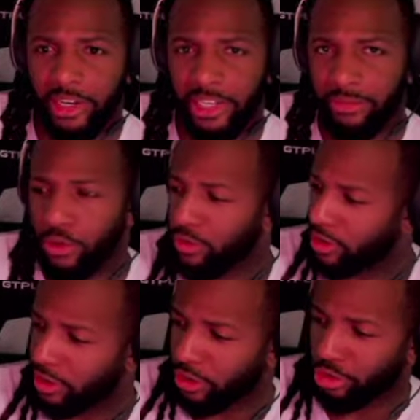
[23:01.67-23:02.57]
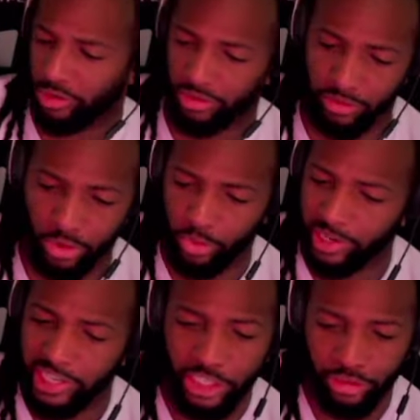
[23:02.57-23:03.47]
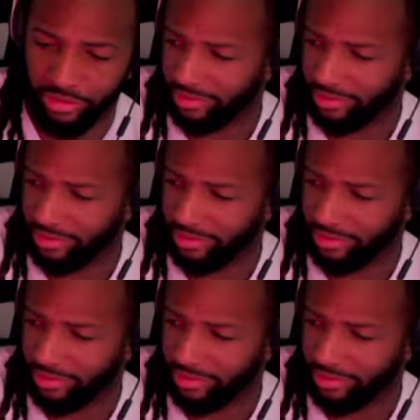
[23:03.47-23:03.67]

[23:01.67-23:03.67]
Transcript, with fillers: Let's move on, though. Come on, we need you.